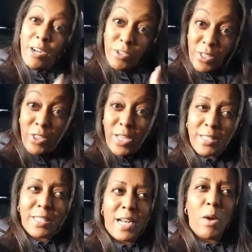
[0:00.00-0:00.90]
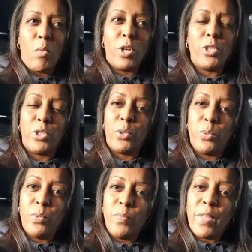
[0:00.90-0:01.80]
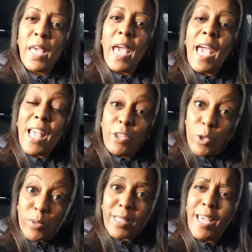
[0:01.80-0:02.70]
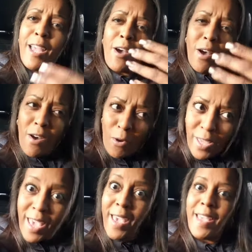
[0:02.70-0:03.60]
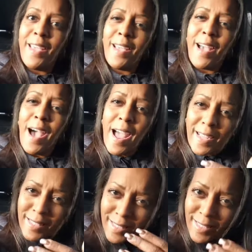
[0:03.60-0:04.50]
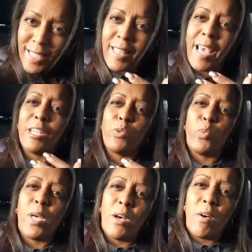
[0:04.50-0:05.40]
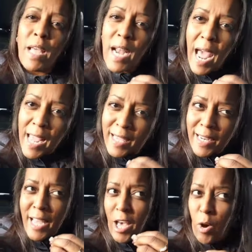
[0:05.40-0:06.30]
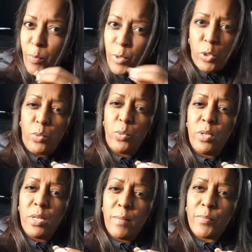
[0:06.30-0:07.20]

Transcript: here's the things that I want to do, and you say, okay, I can see that as well, and I can help you